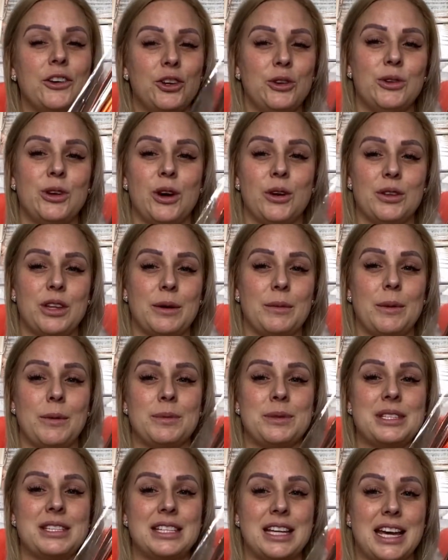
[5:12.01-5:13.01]
you know that I'm
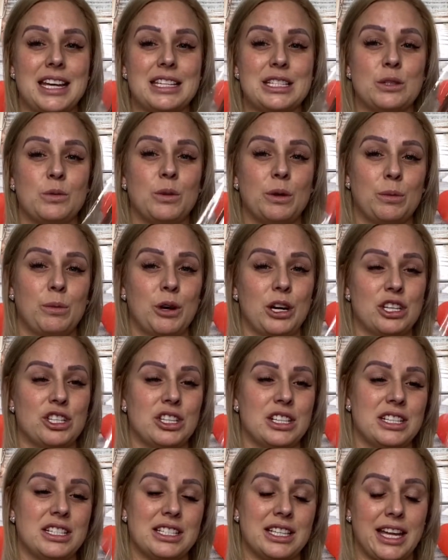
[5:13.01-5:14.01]
obsessed with brushes.